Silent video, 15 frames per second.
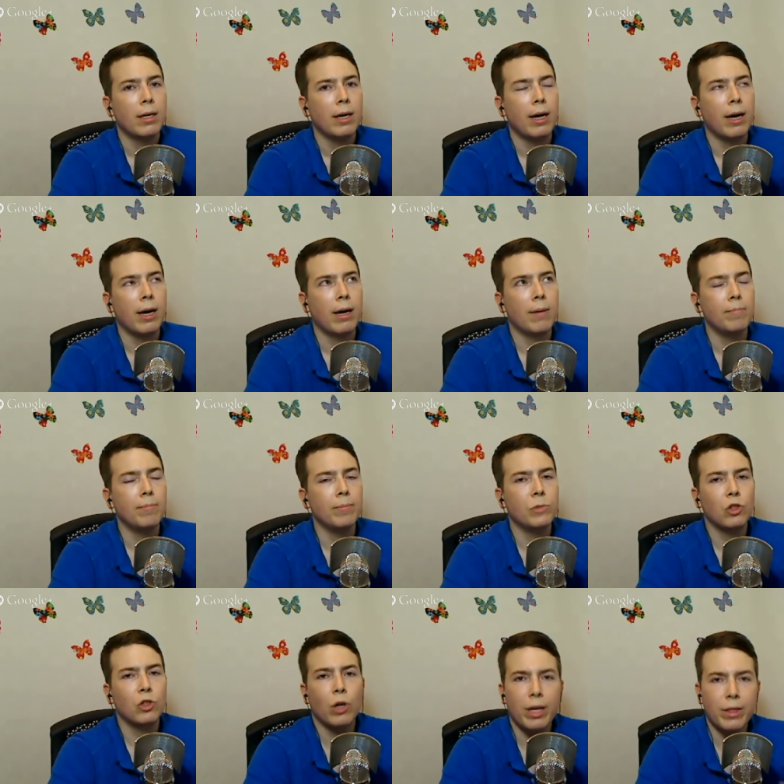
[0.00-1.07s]

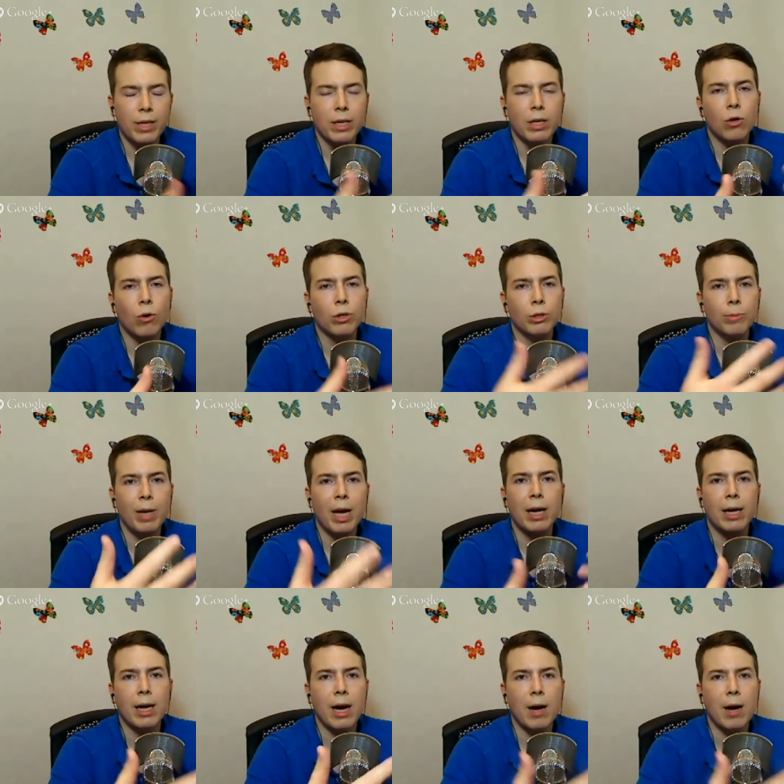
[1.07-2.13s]
So I think agorism kind
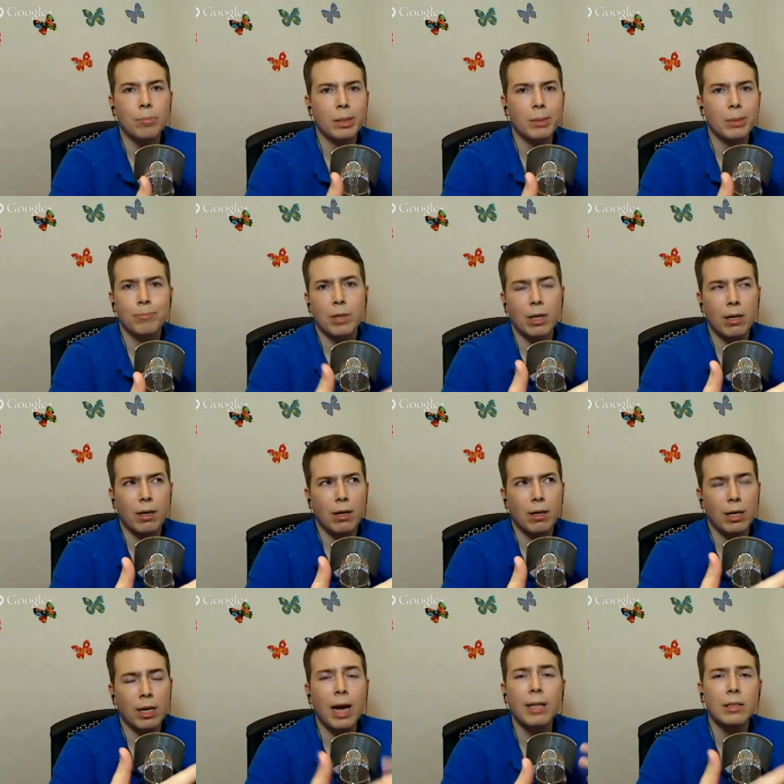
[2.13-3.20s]
of
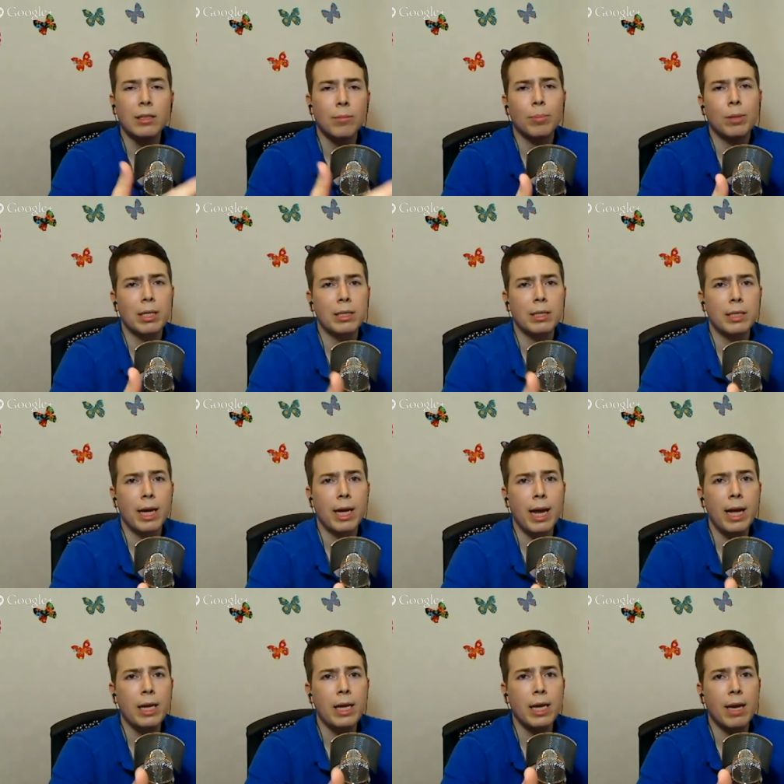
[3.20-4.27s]
contemplates that
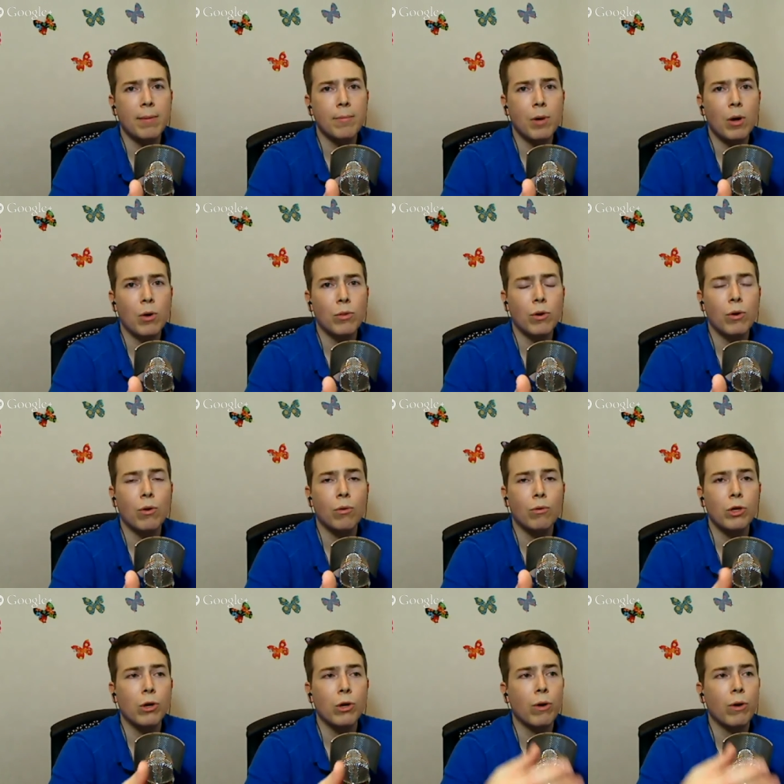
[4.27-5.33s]
end game, although,
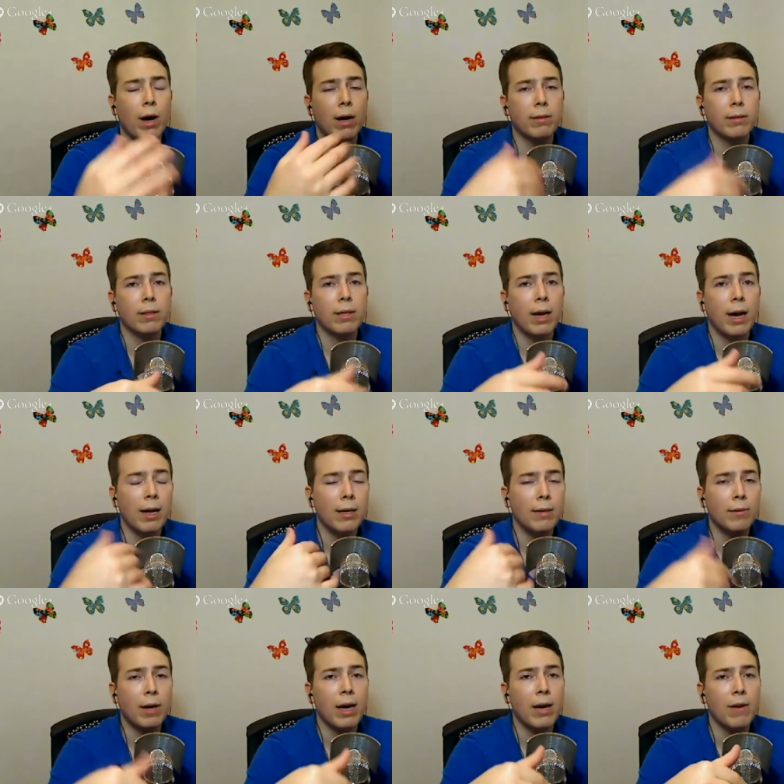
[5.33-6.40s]
you know,
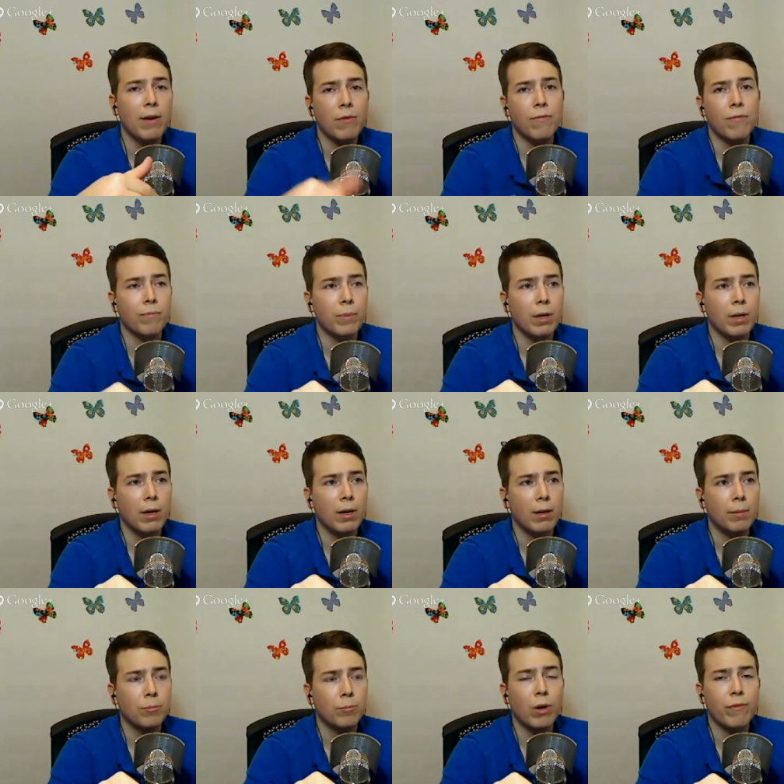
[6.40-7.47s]
I have a
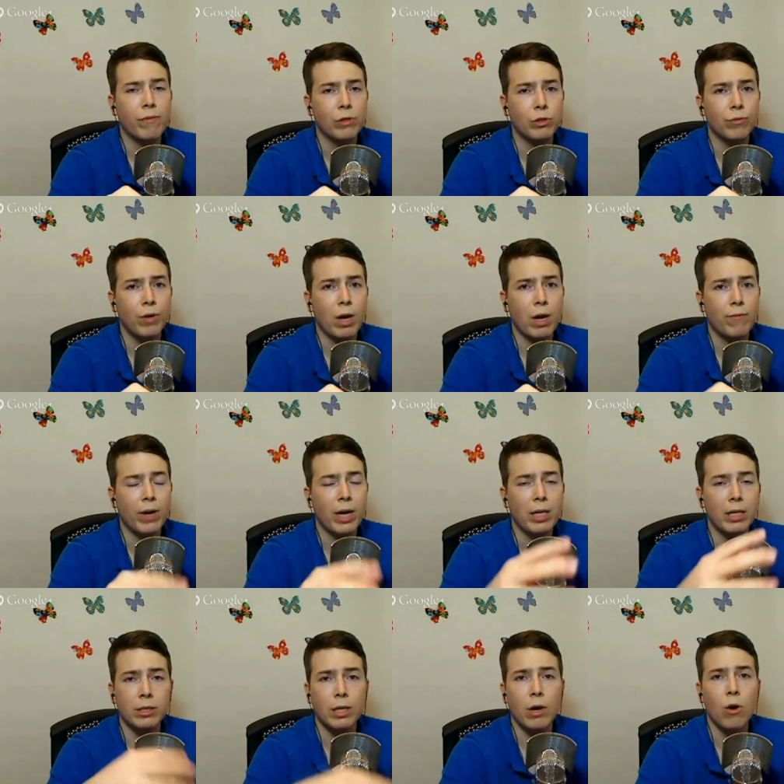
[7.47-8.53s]
preference for
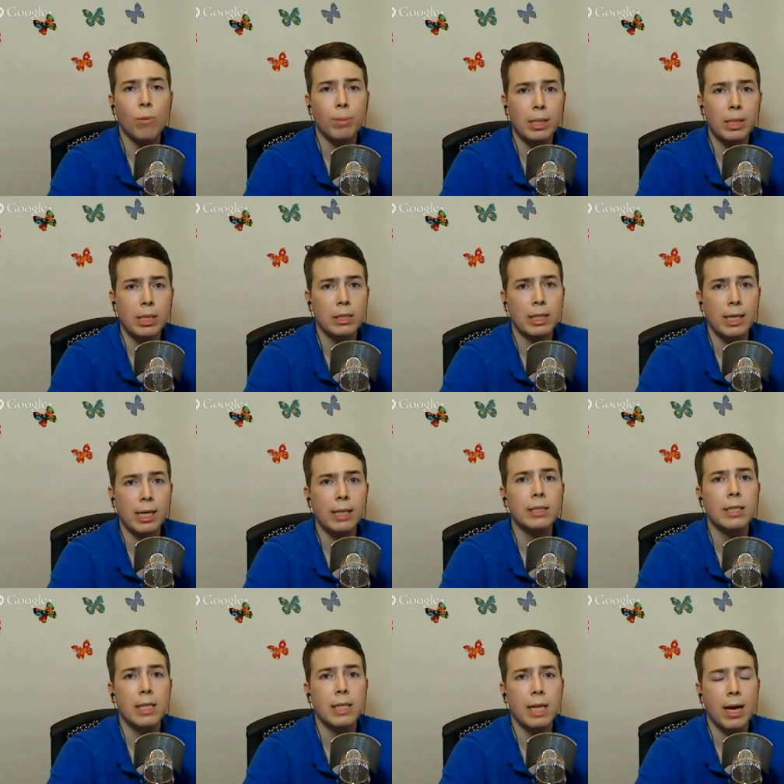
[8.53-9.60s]
nonviolence, and I hope it doesn't get
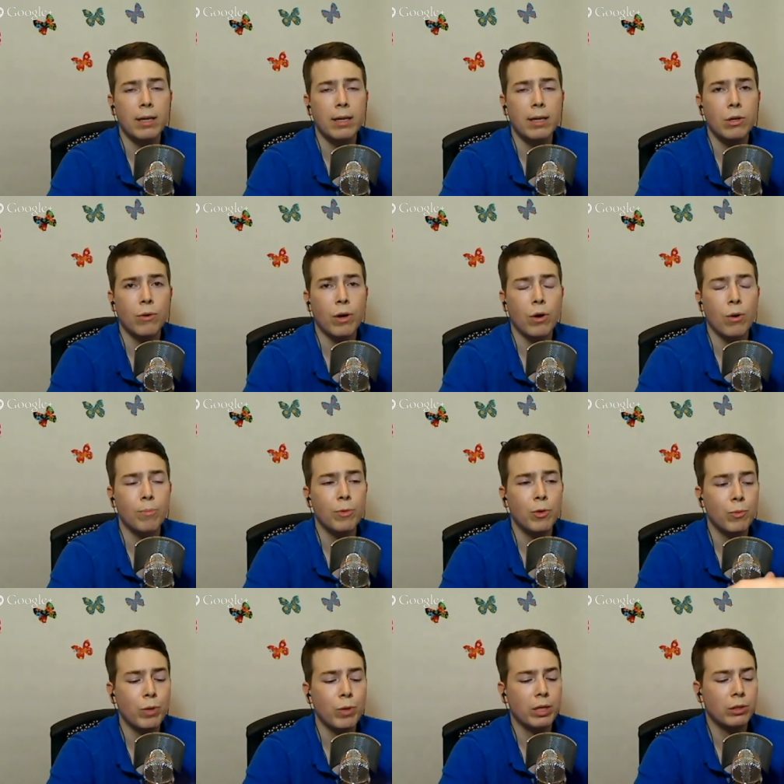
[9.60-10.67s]
to that. You know, I hope that
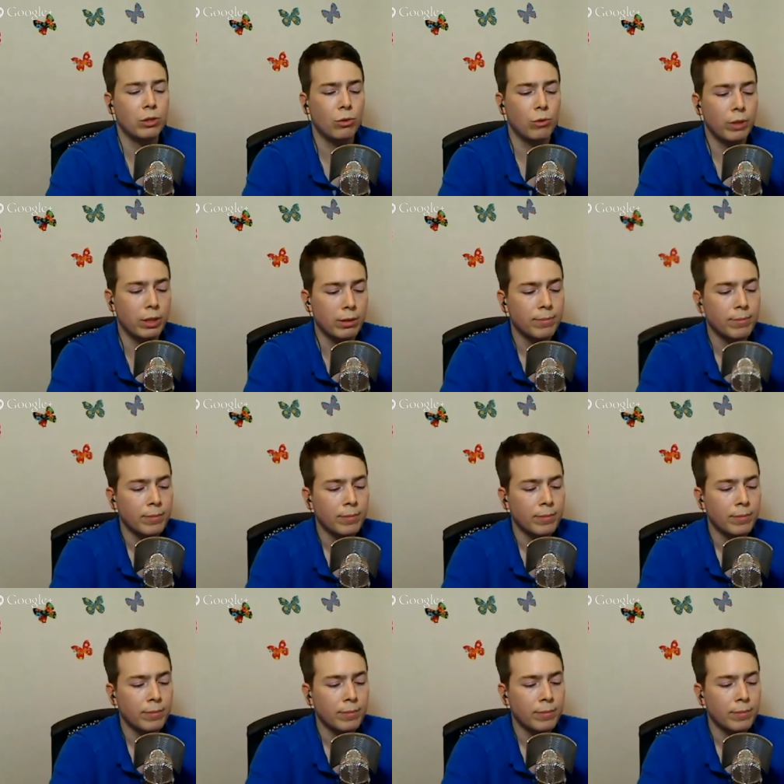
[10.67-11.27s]
we can do it,